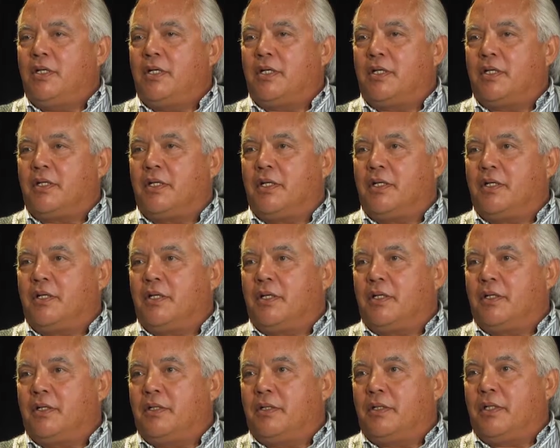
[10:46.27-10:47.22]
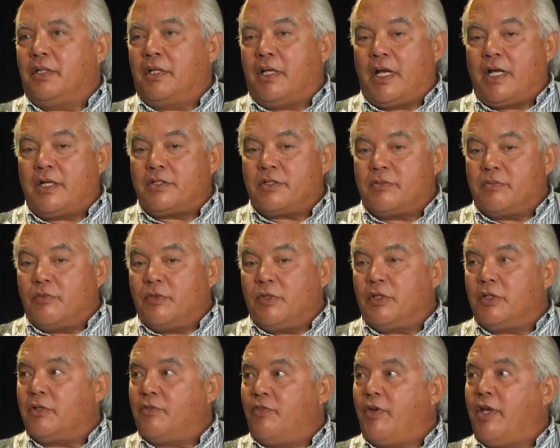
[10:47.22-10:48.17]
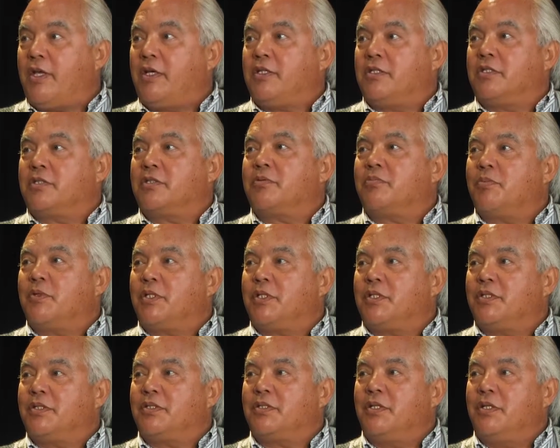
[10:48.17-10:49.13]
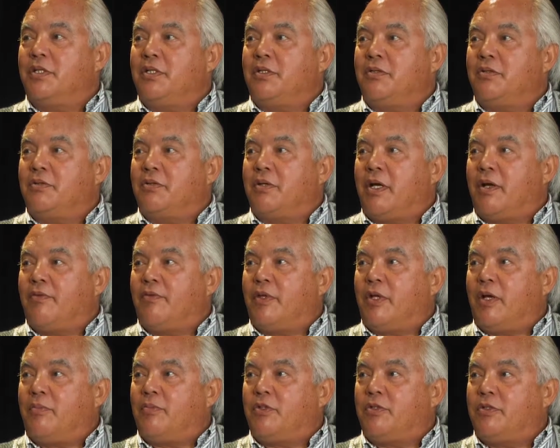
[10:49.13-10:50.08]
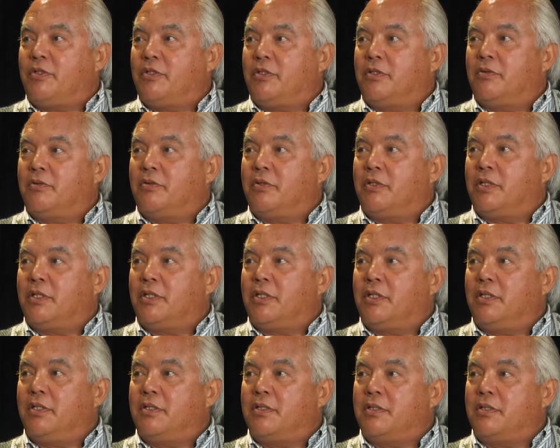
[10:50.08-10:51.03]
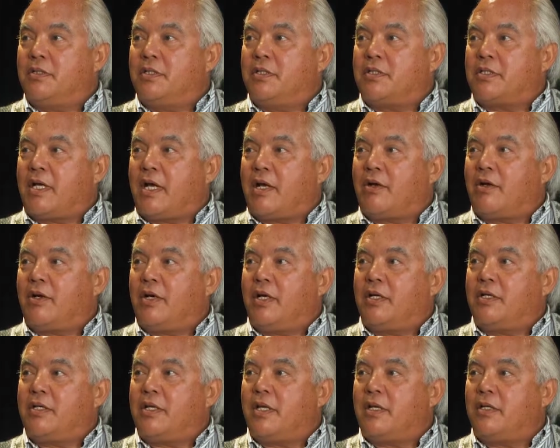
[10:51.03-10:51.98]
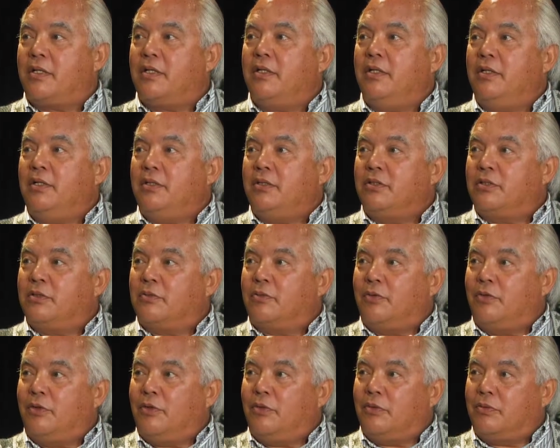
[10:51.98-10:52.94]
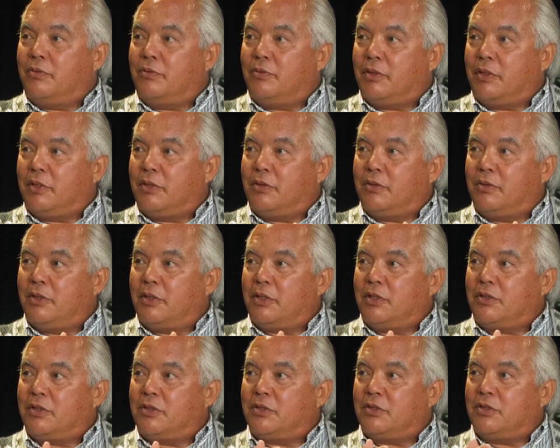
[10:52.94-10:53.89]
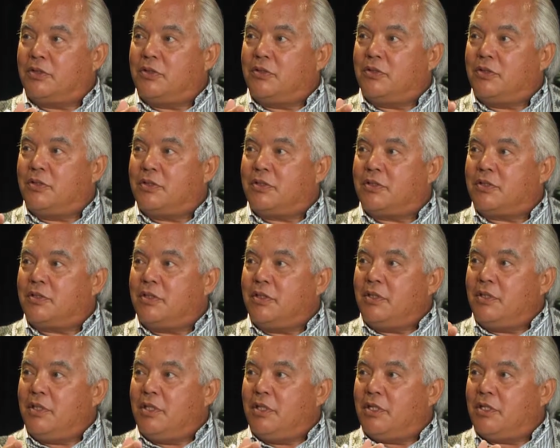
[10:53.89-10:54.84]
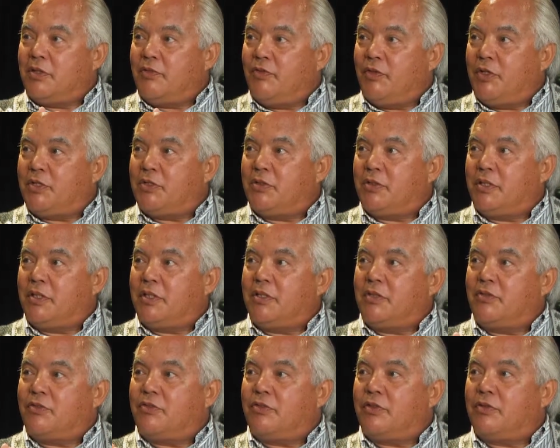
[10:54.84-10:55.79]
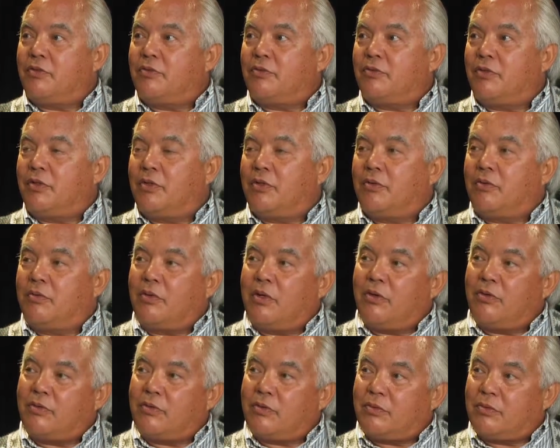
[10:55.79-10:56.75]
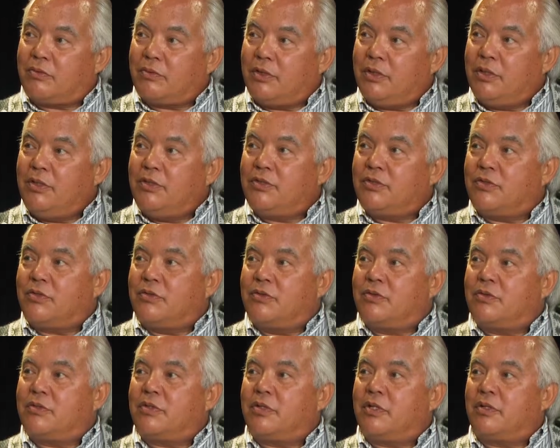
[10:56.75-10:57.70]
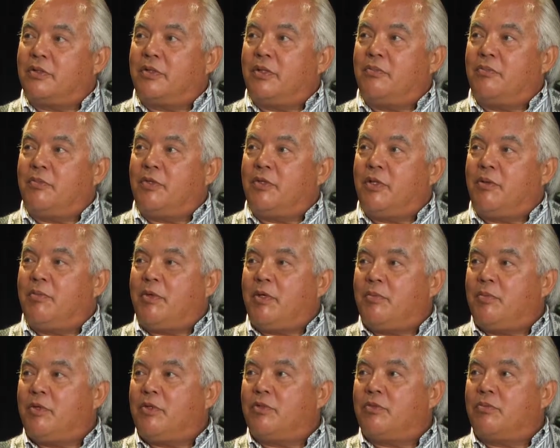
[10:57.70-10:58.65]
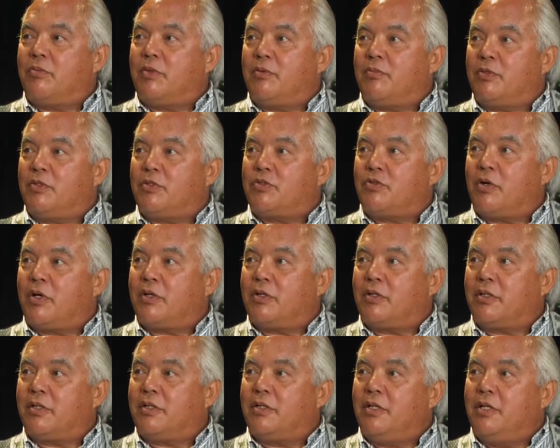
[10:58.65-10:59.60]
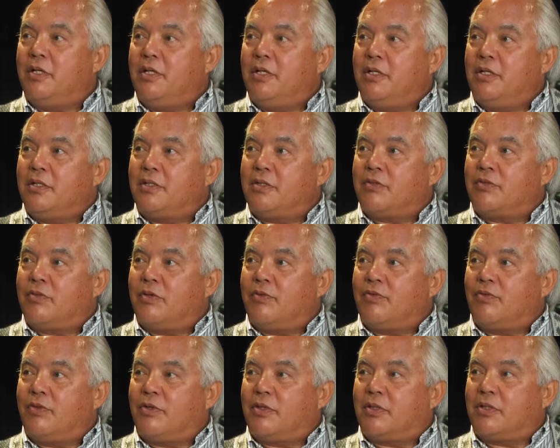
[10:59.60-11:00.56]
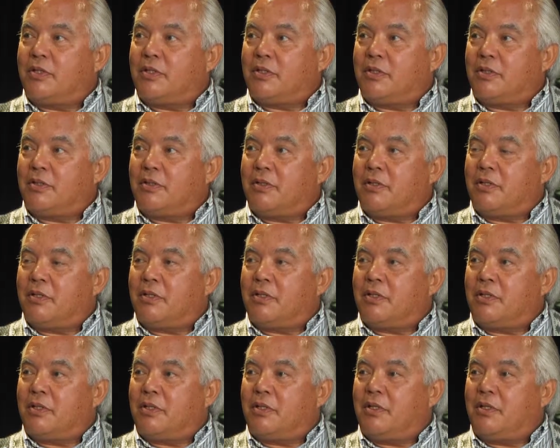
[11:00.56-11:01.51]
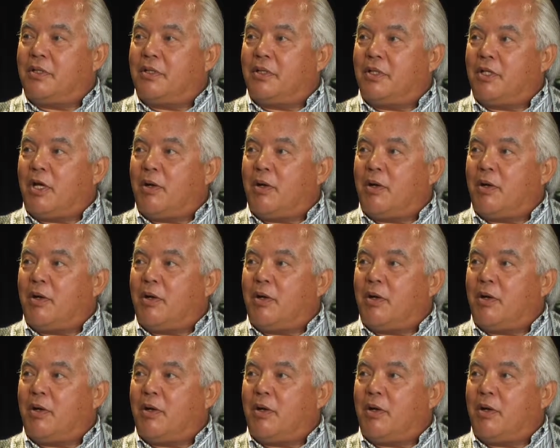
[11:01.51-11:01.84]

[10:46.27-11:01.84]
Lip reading: And it has some real advantages because you have the opportunity to really disaggregate data to really look at your students individually to see the growth and students that may be struggling and so forth and then the